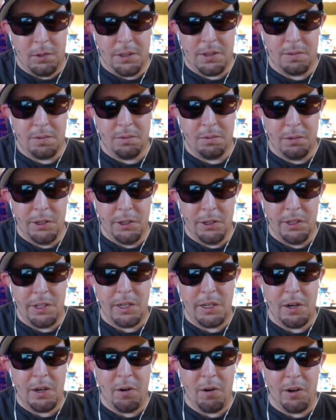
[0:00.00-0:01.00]
really
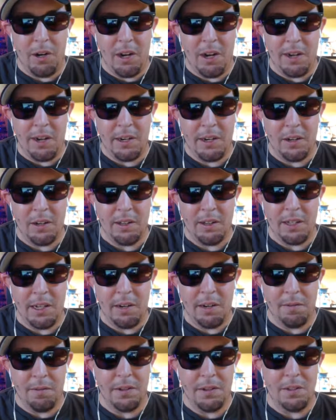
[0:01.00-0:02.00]
going on here in the
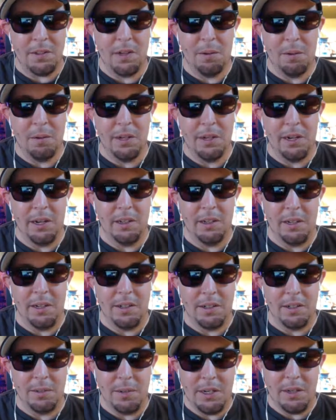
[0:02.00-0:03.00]
FSAA leagues? I
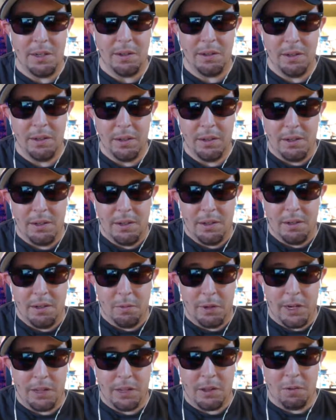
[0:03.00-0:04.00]
mean, we
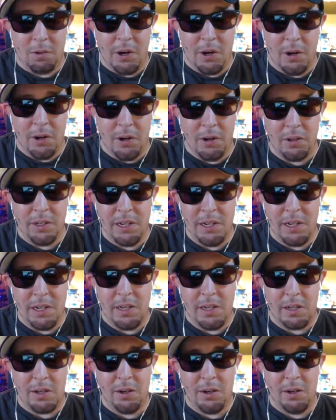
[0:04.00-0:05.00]
got the Roto League.
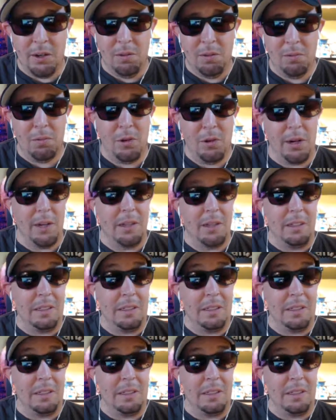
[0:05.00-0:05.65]
You're what?